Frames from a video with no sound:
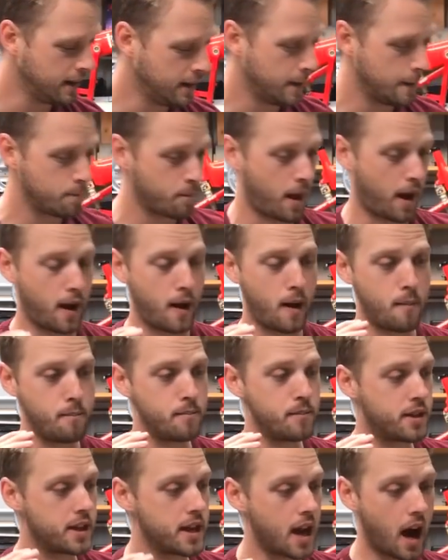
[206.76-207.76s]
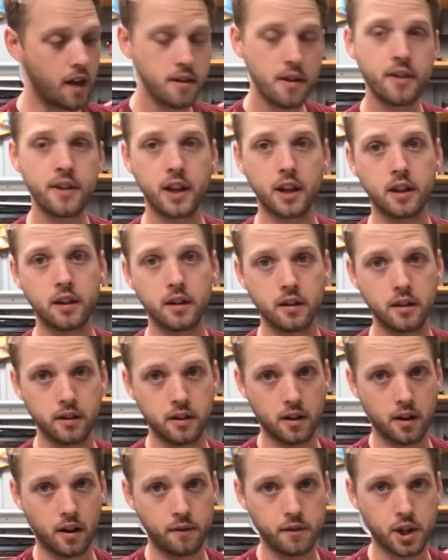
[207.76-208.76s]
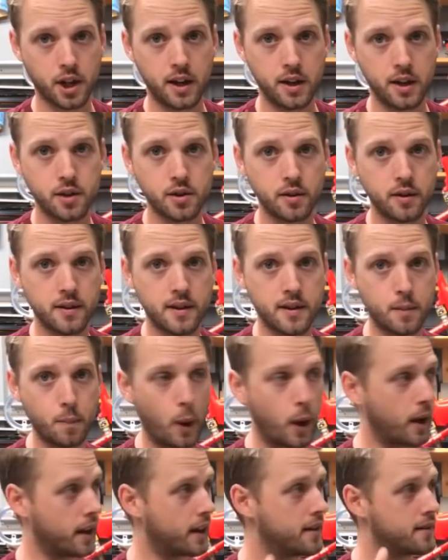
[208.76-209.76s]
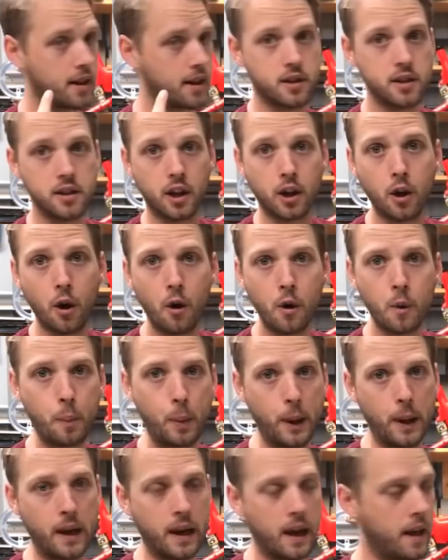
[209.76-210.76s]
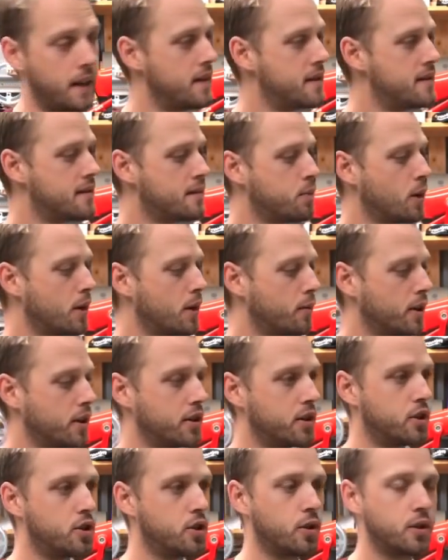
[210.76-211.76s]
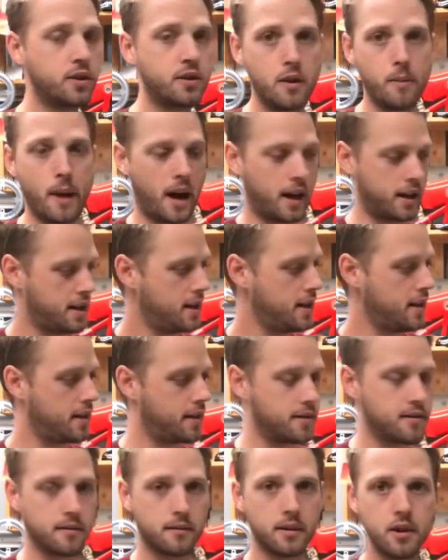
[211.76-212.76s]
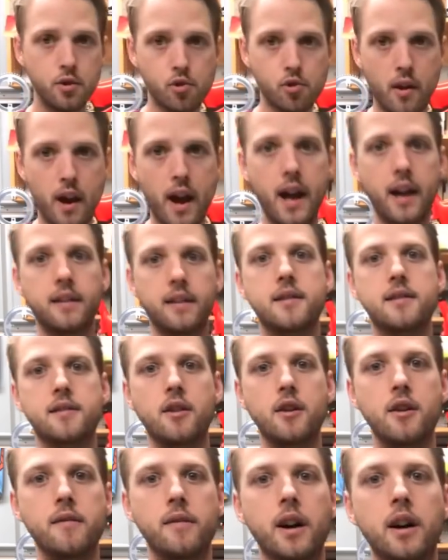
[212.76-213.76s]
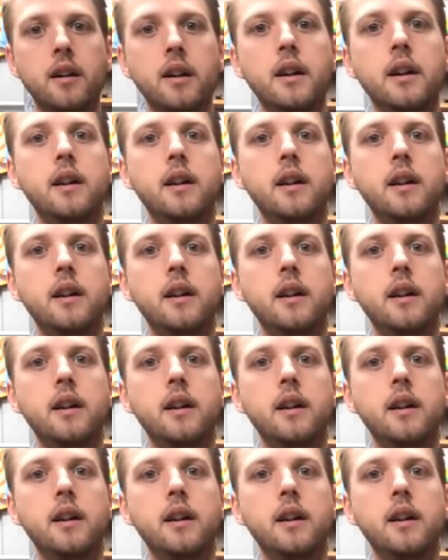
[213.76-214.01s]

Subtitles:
The other thing that I've changed on this bike is actually the cockpit, and this is what I wanted to talk to you about here. So I'm going to drag this over.